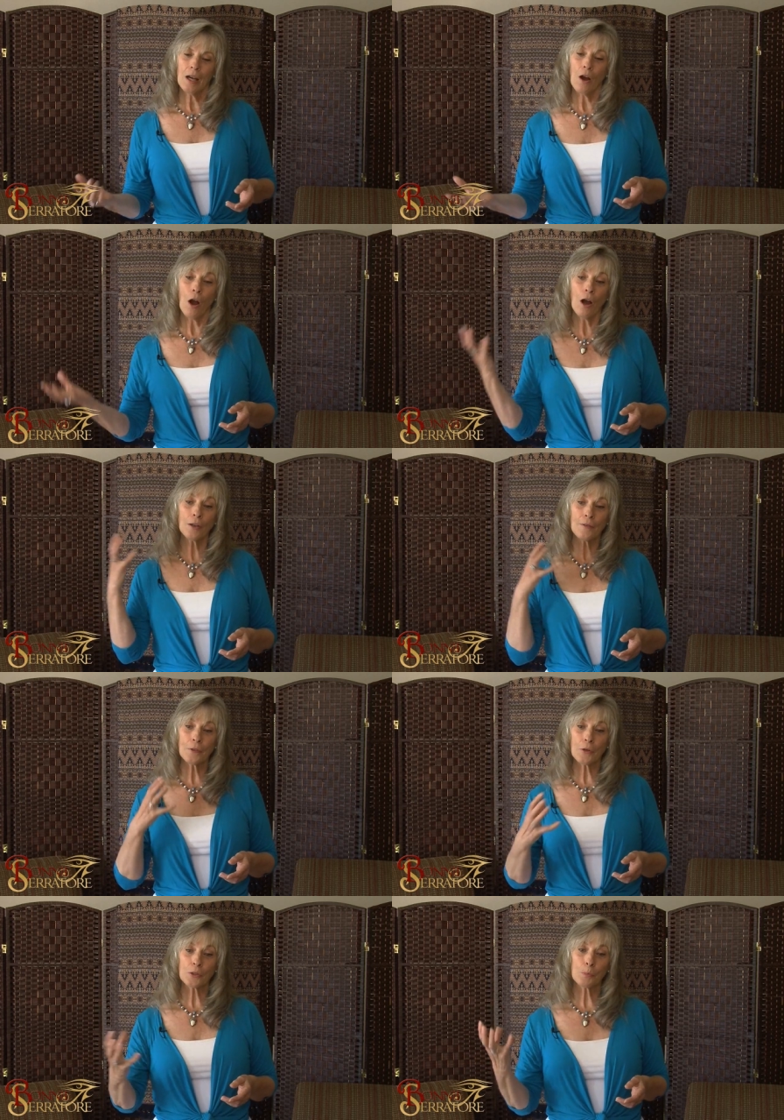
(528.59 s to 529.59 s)
All of
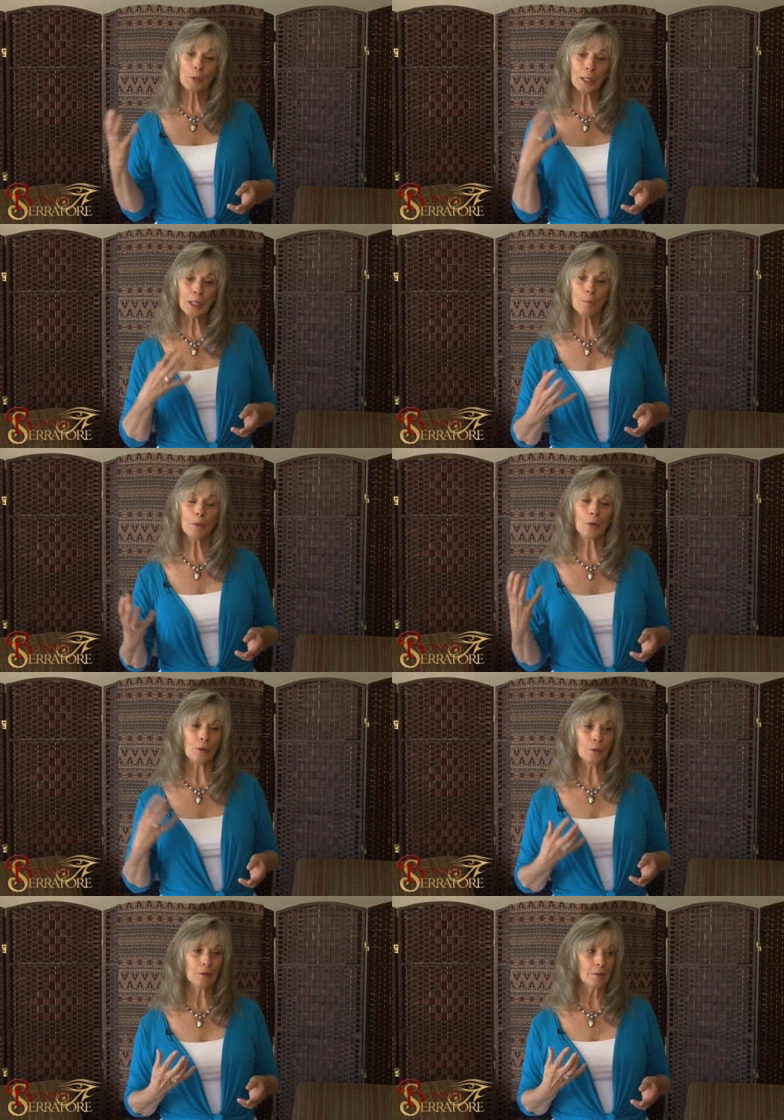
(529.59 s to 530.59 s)
those
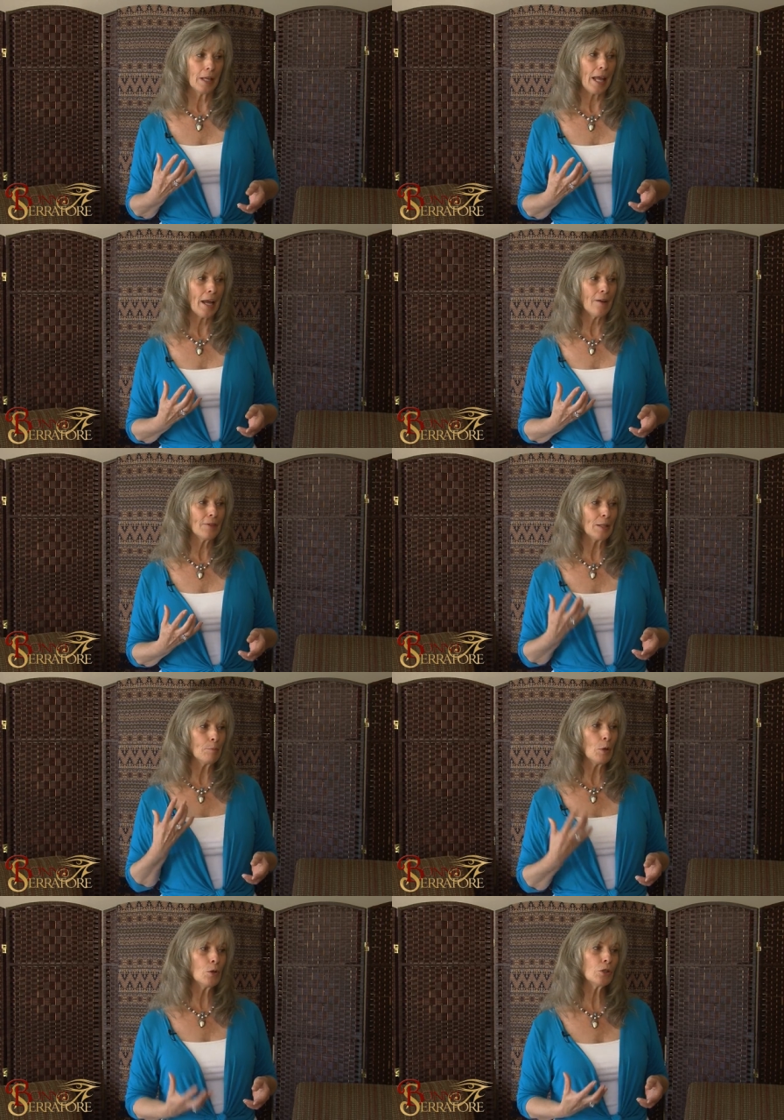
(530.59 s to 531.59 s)
people have
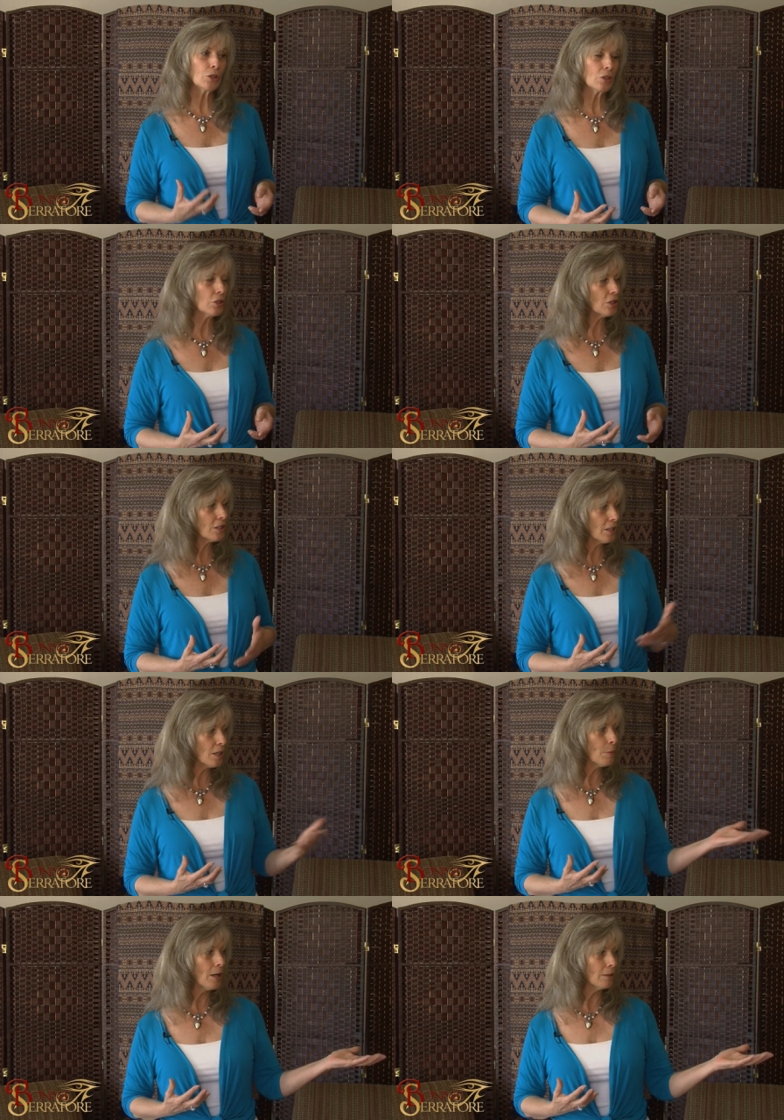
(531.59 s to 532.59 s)
emotions. Just think
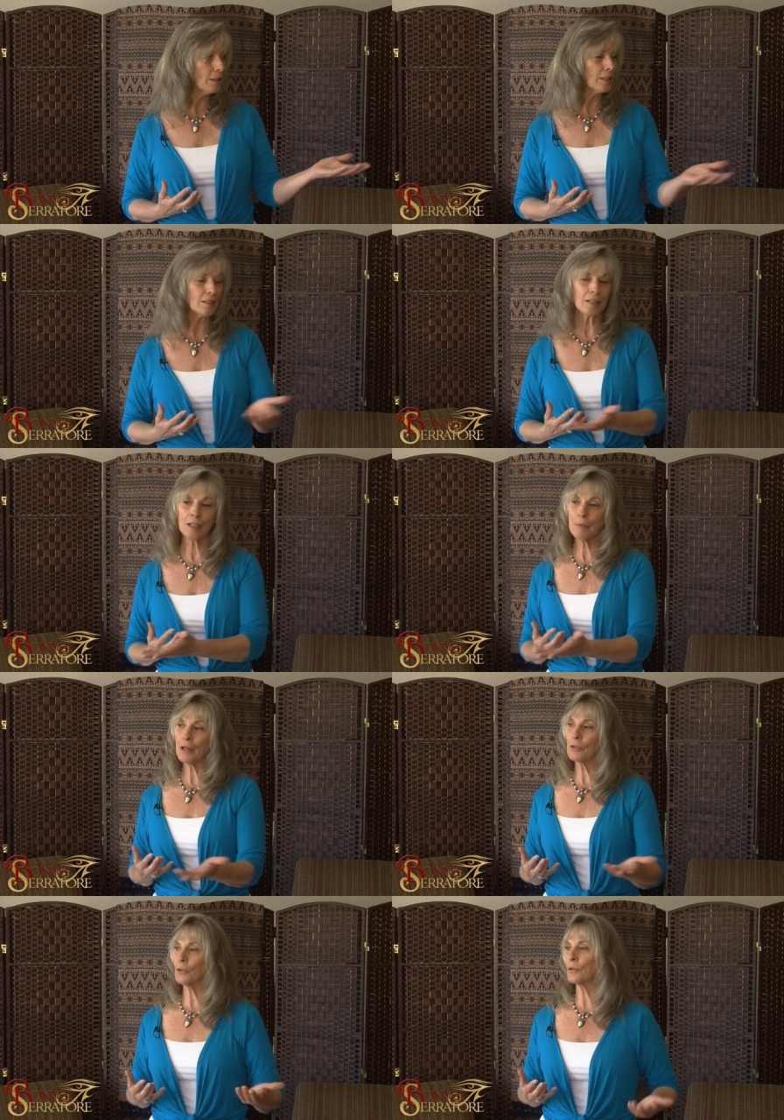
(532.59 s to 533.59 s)
about this. Think
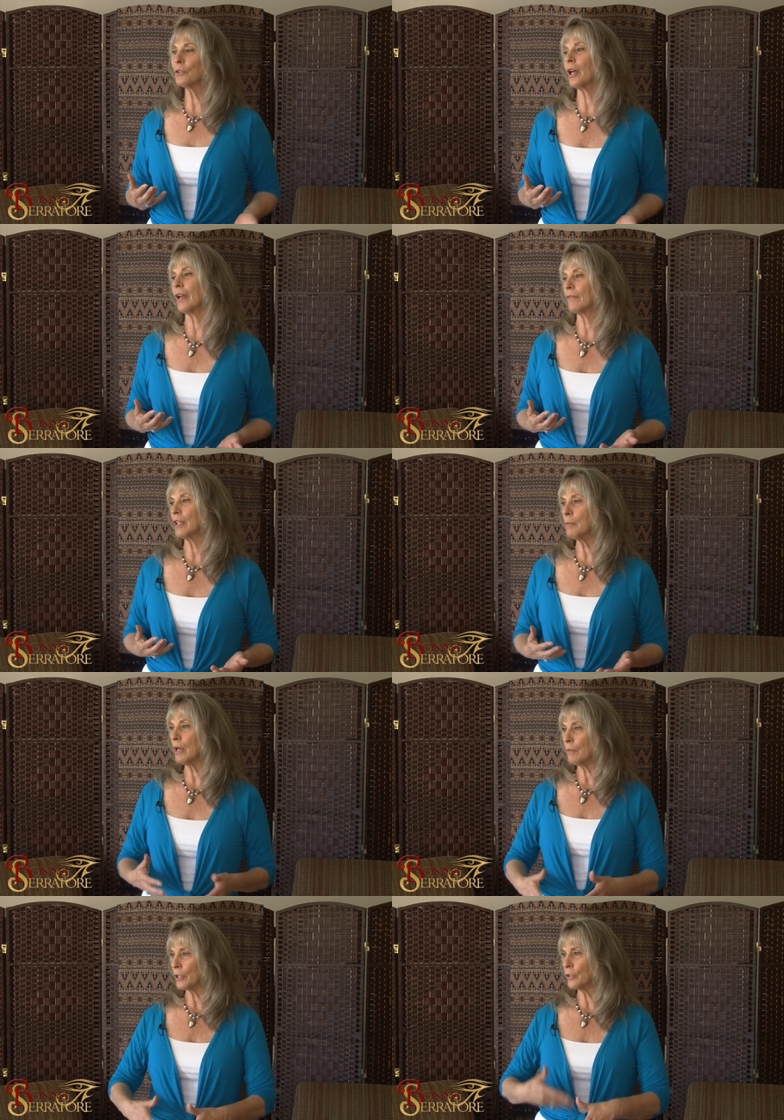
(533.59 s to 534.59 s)
about your own life. Think
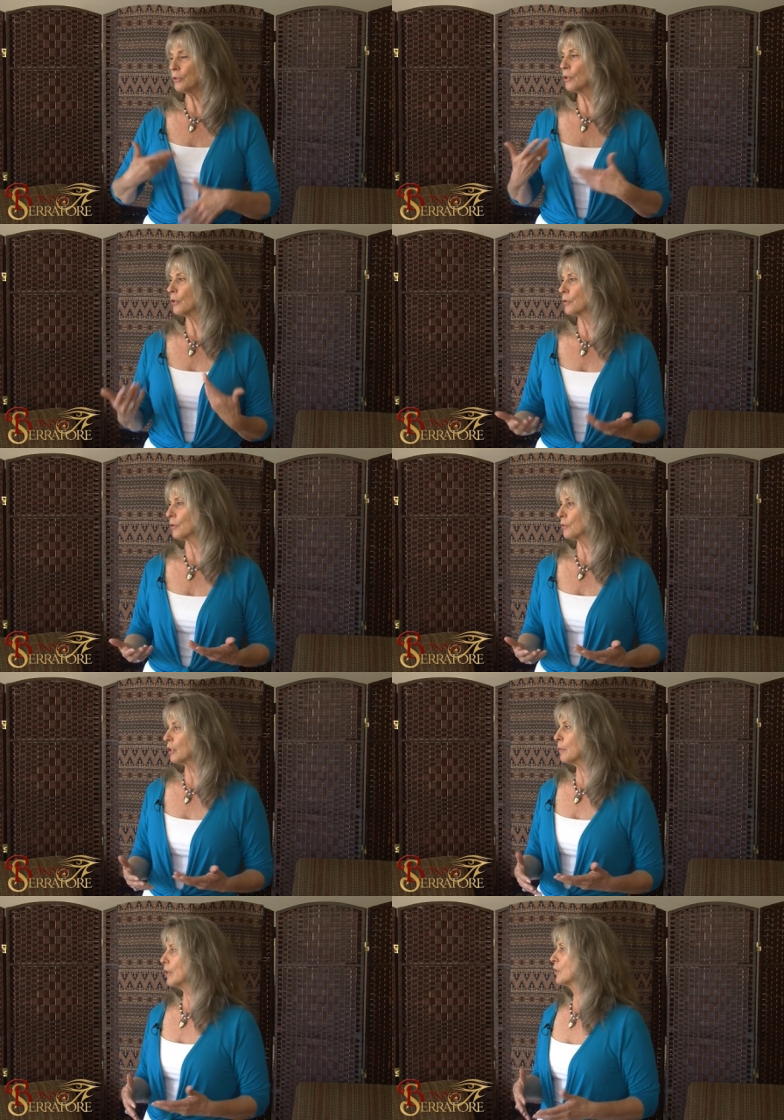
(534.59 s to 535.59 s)
about what you go through.
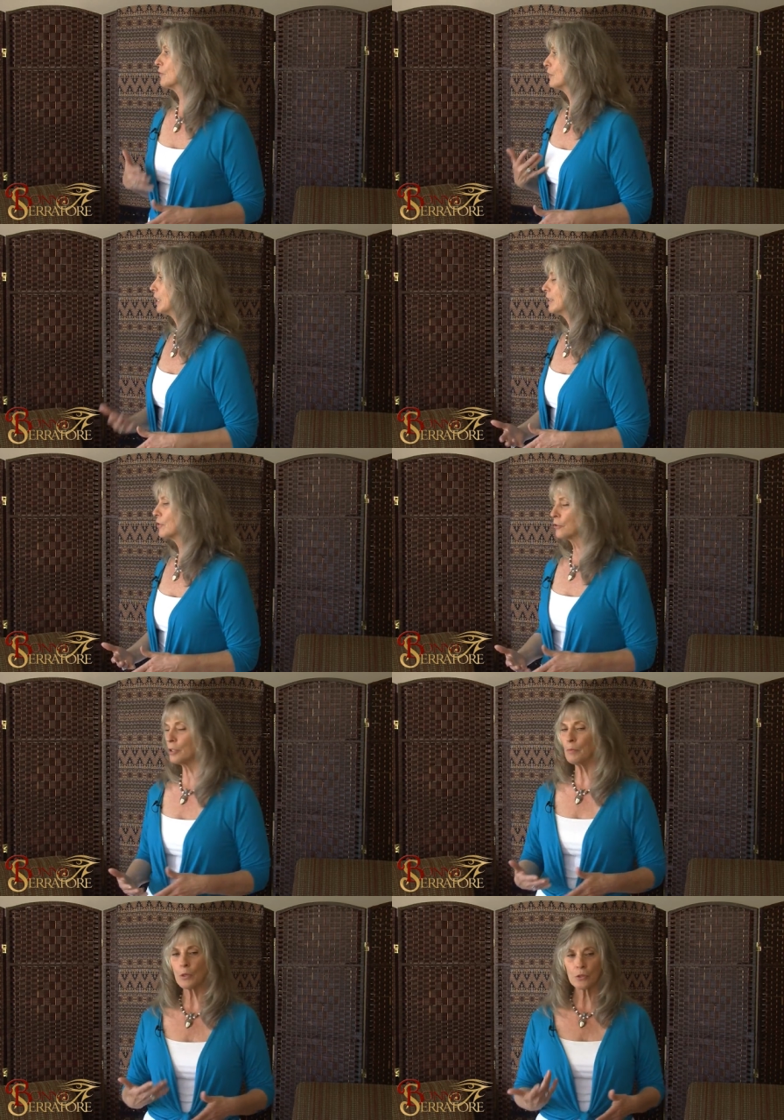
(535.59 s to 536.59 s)
Think about your feelings, your
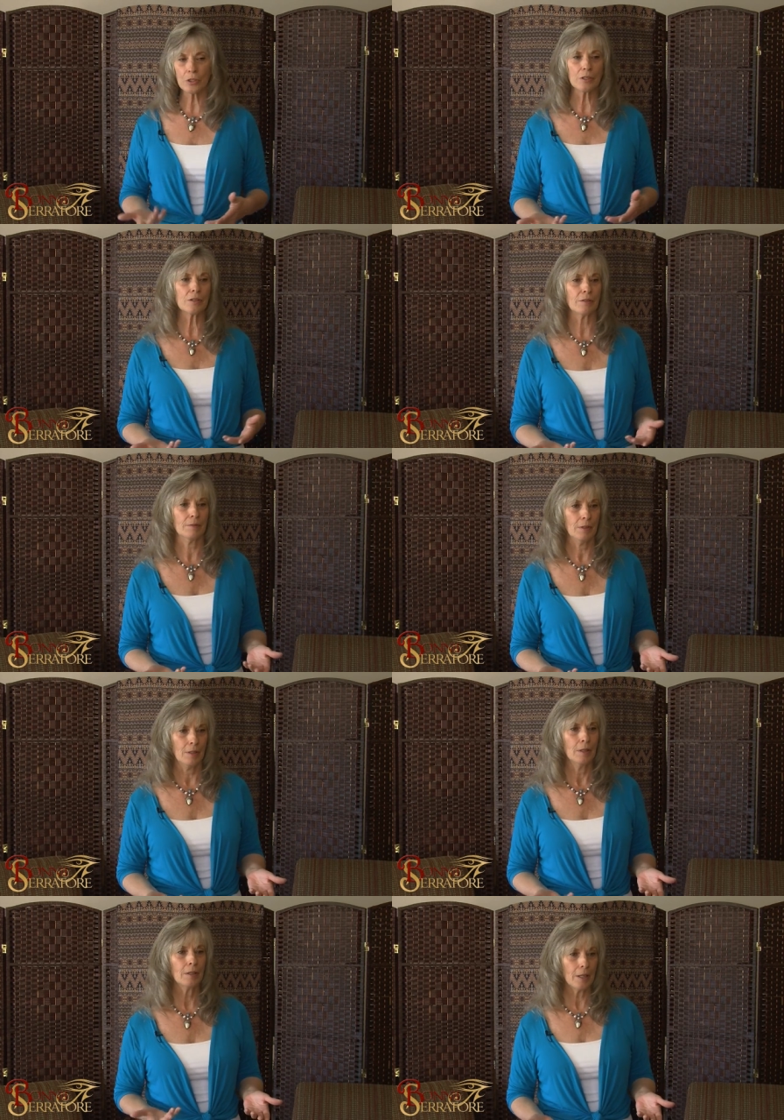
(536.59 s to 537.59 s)
emotions,
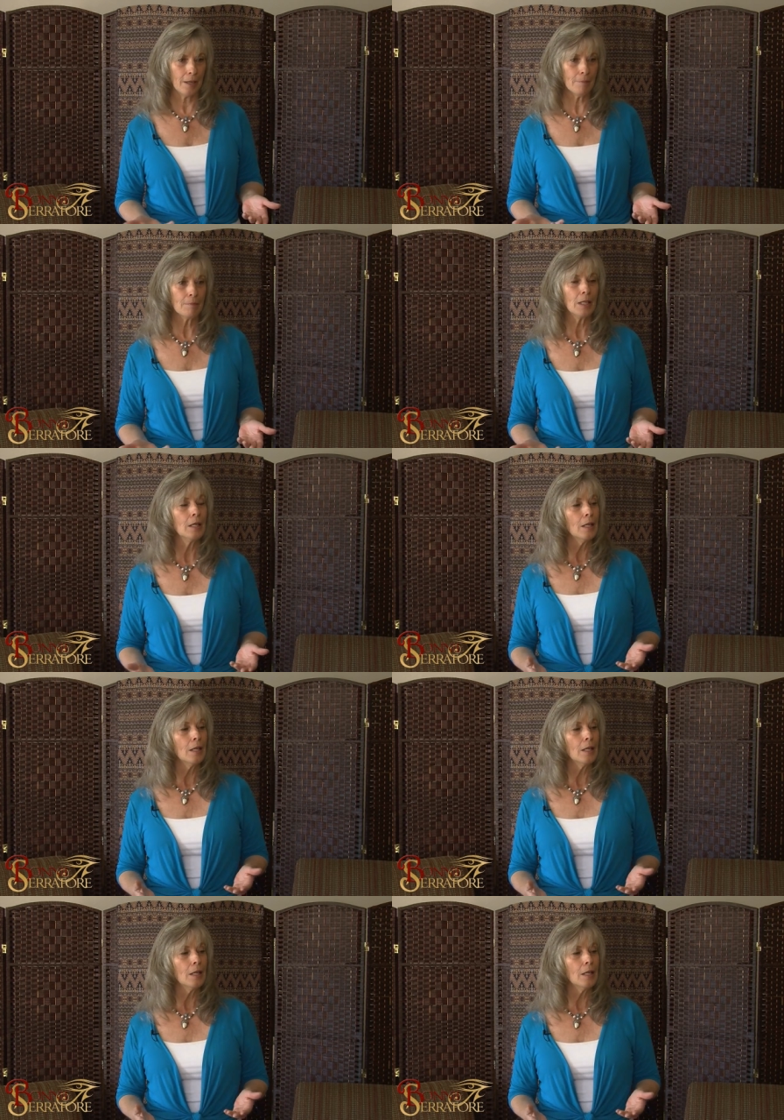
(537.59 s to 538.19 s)
okay?